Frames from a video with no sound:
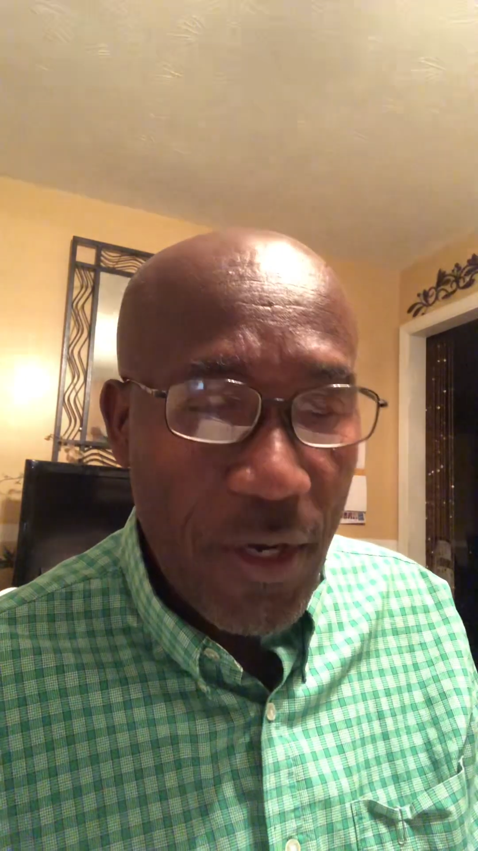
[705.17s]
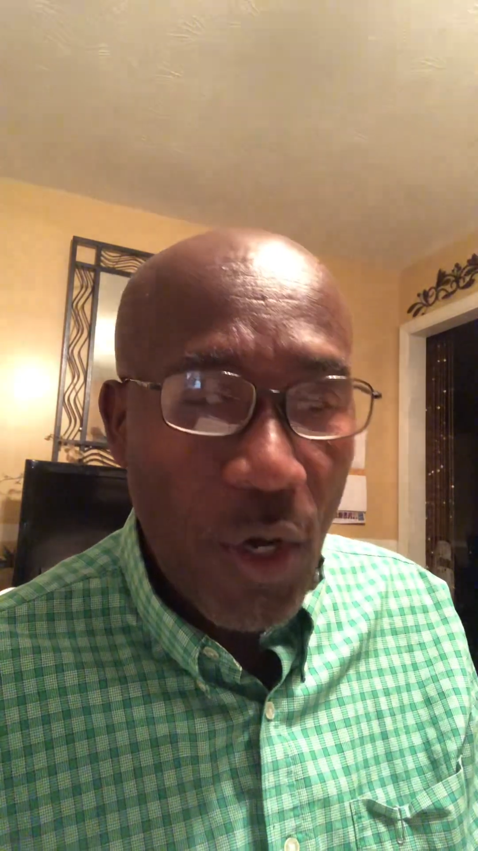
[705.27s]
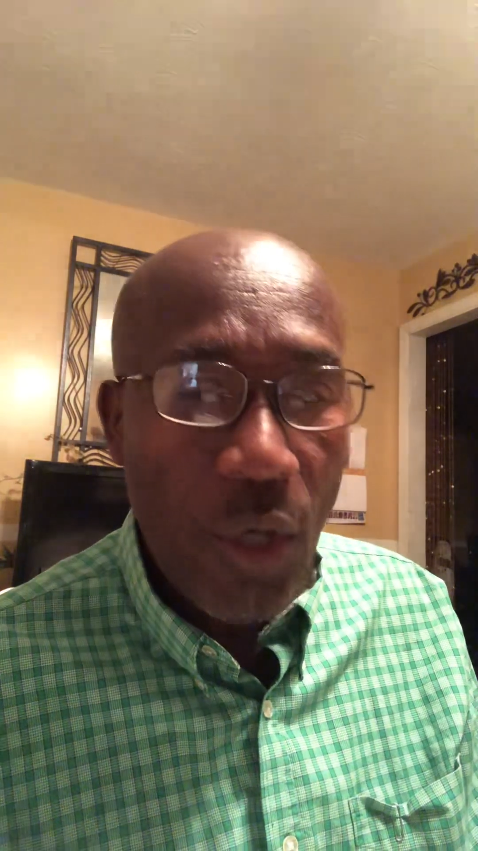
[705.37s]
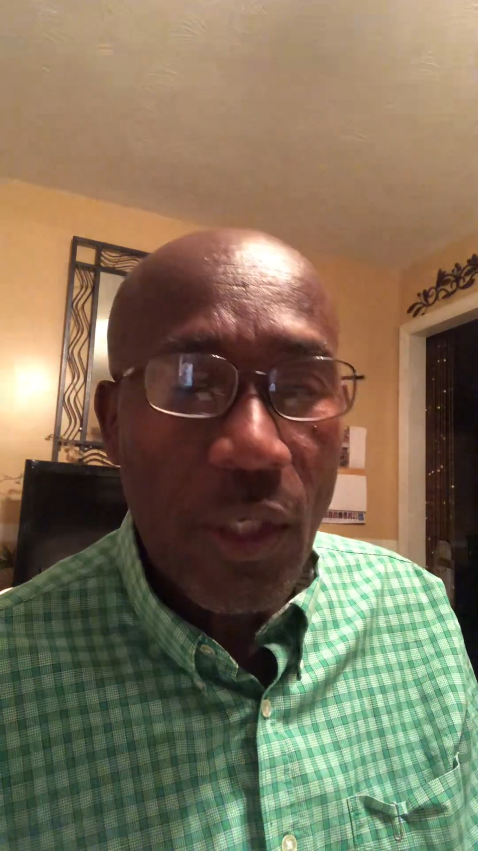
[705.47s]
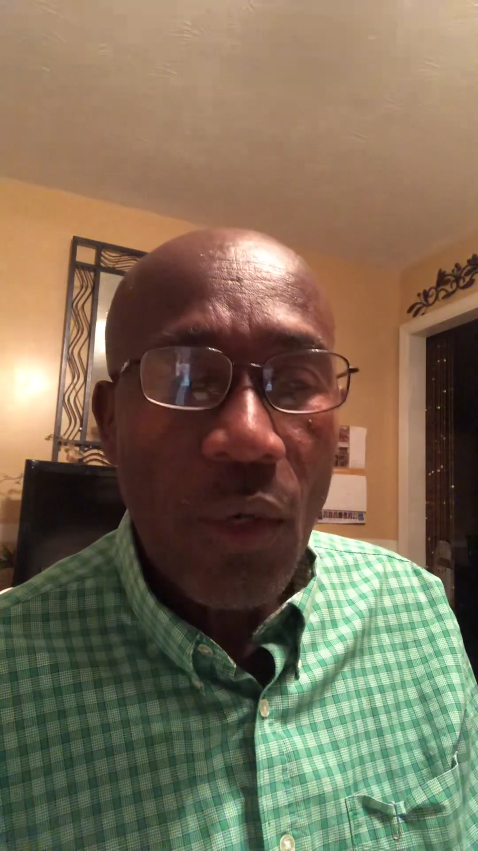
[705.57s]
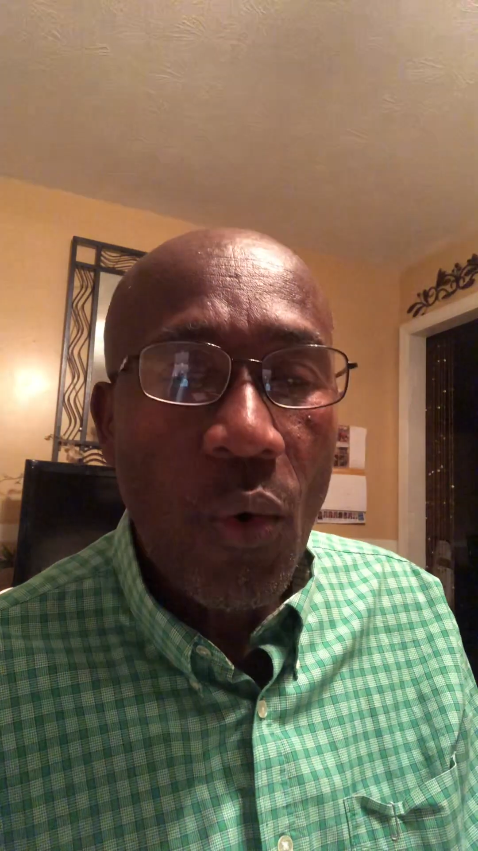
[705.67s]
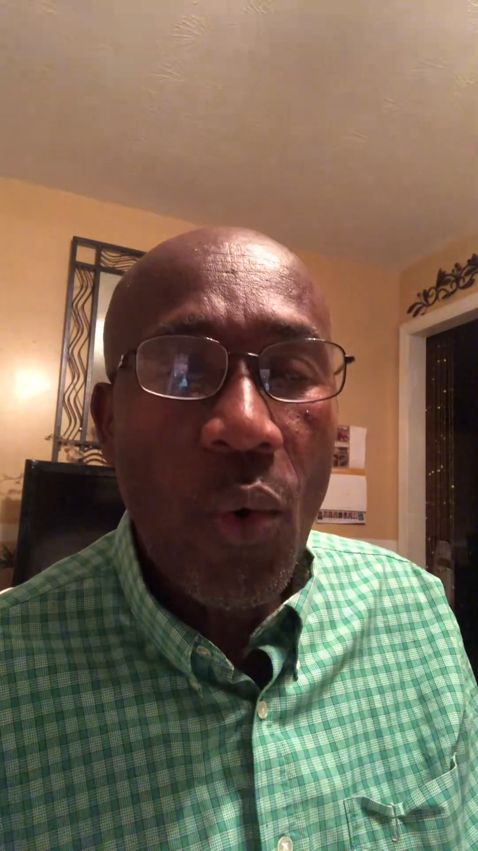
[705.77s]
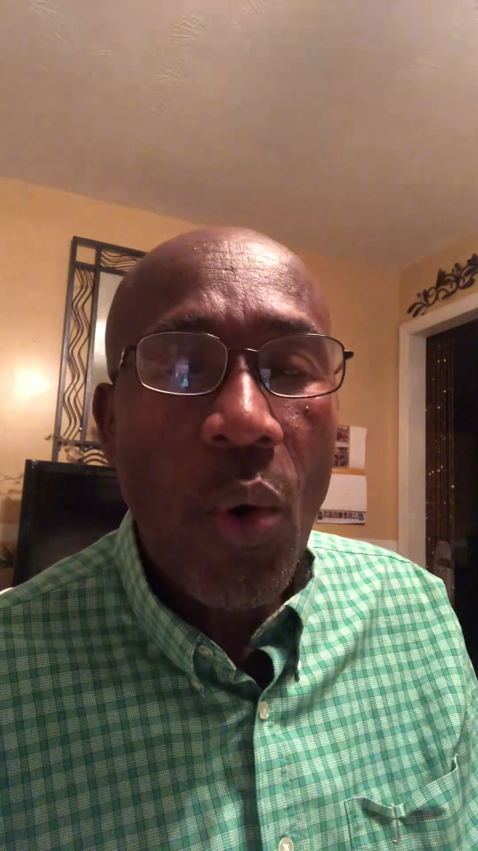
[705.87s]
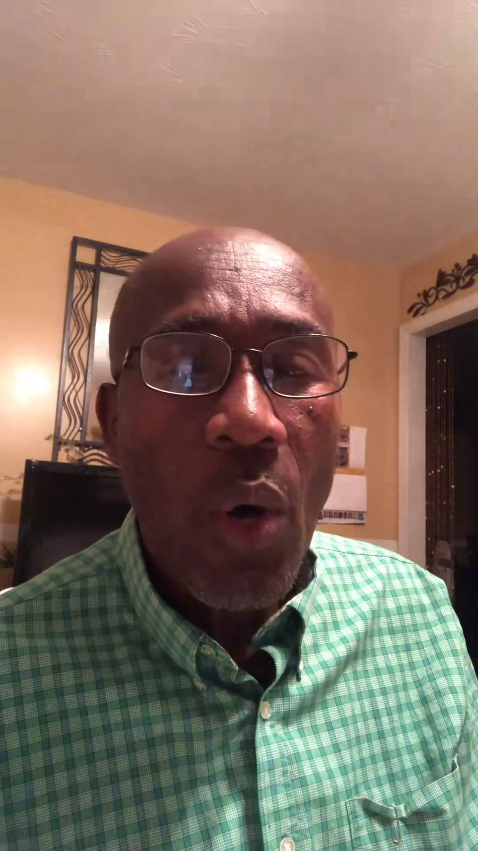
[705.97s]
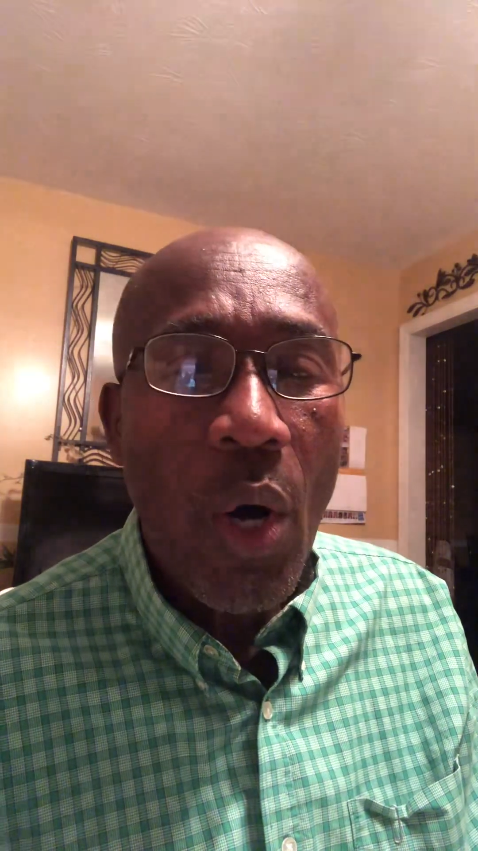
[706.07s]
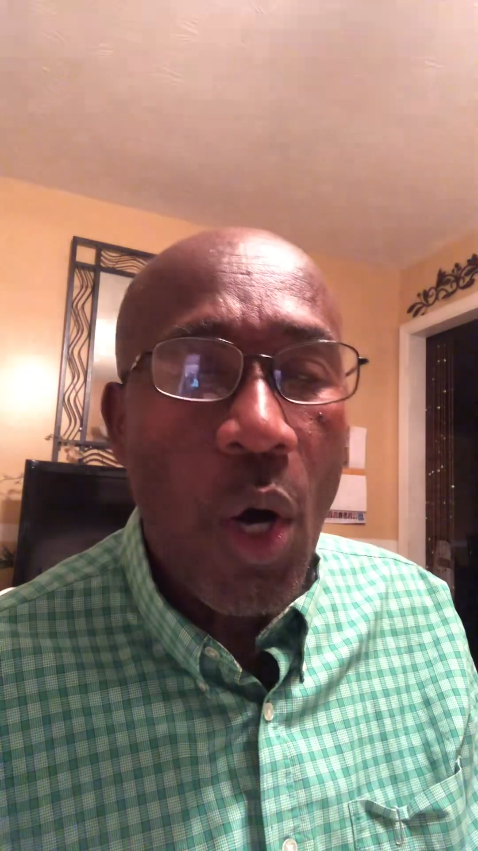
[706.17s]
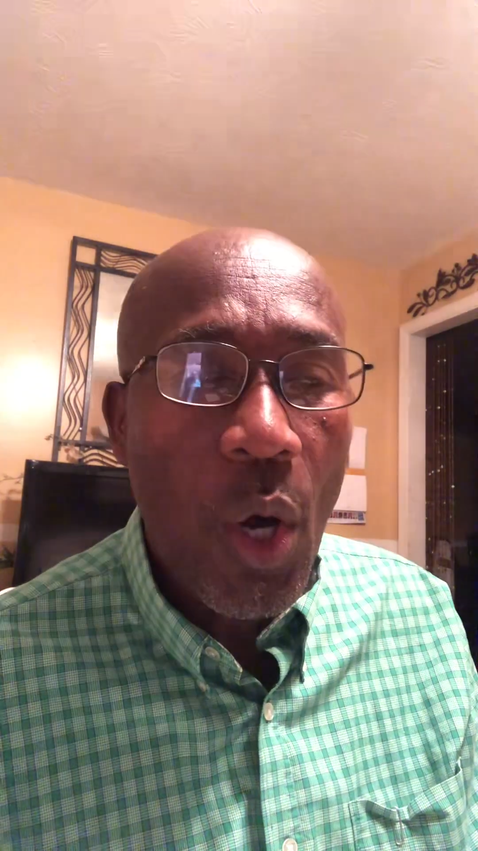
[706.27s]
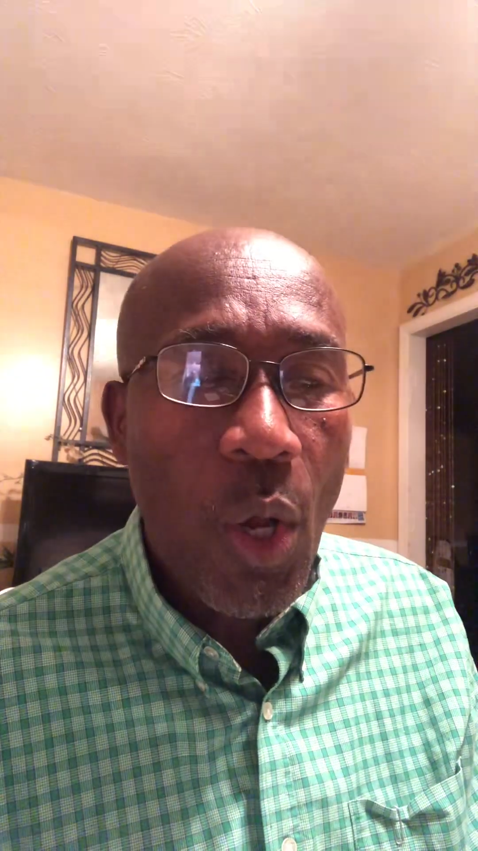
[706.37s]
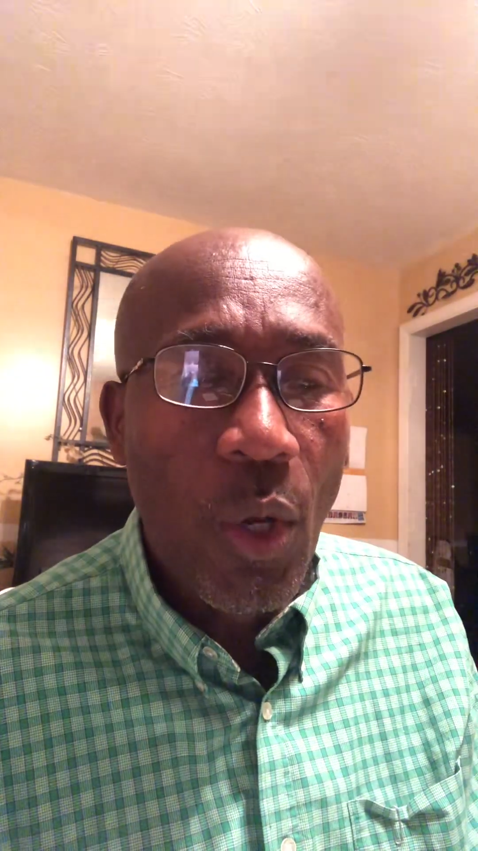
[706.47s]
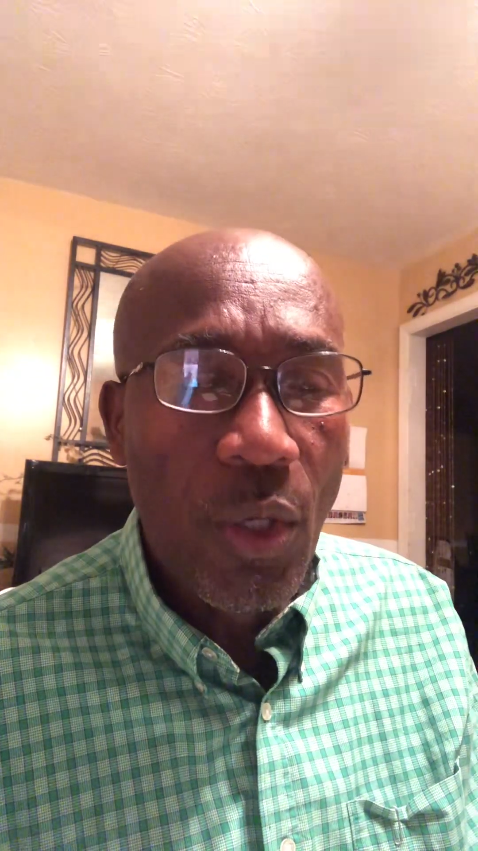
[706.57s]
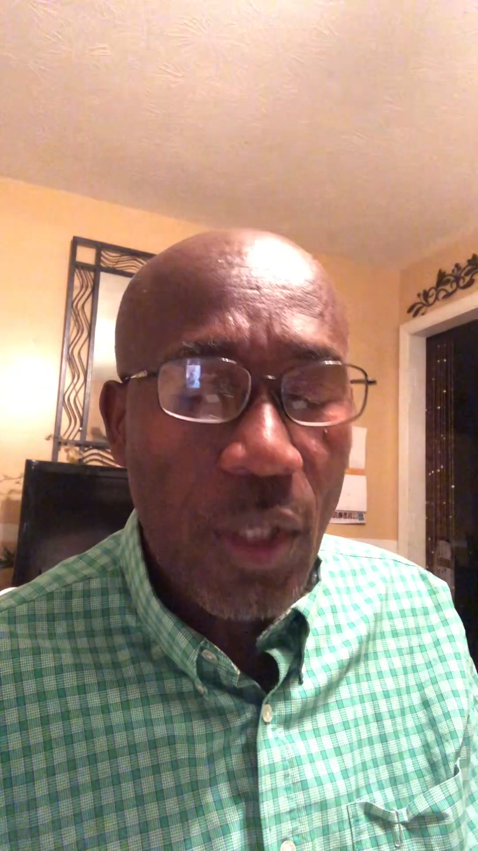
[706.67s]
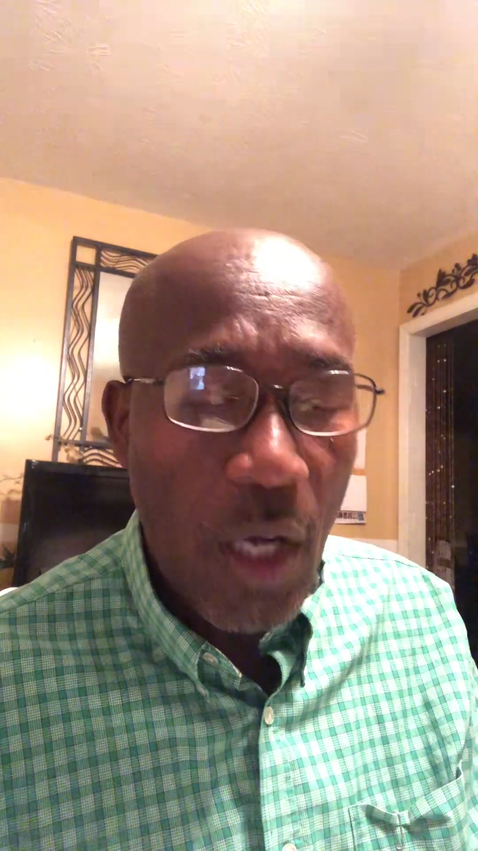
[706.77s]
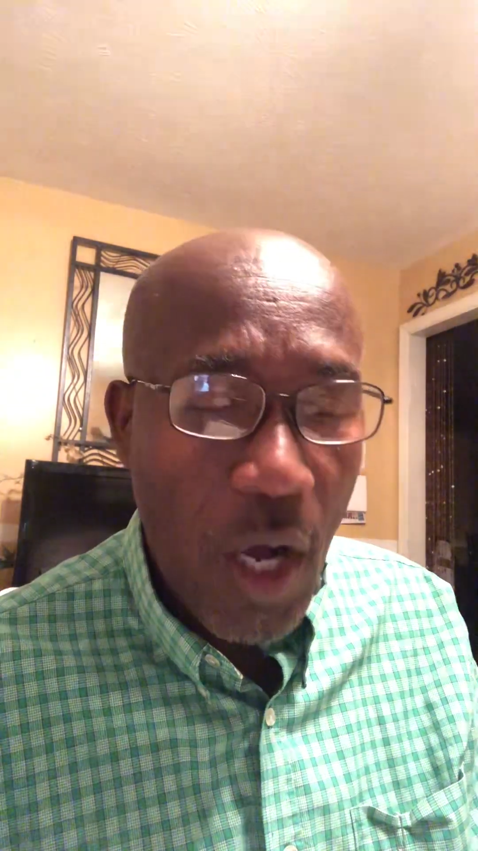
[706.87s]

those who hold